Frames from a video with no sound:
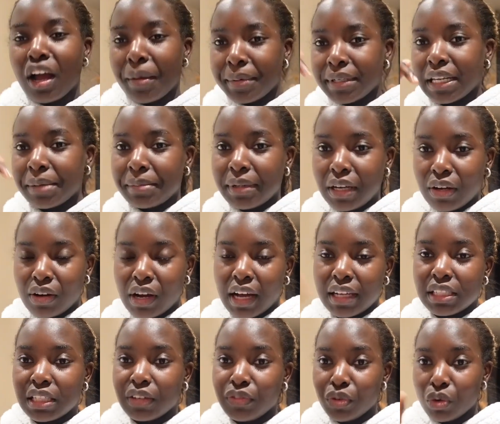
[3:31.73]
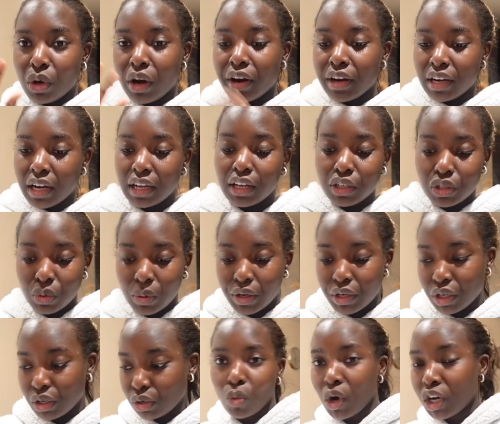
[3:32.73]
comment down below, guys, if you are a nine two
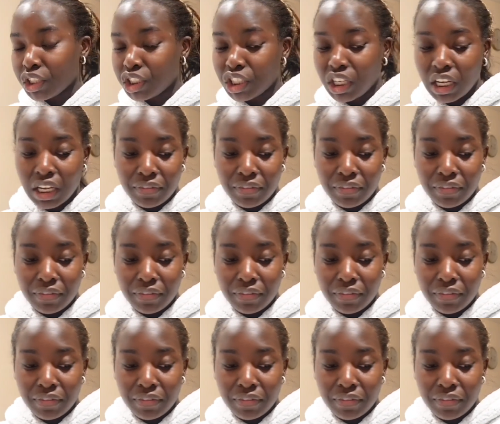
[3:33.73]
one zero watcher,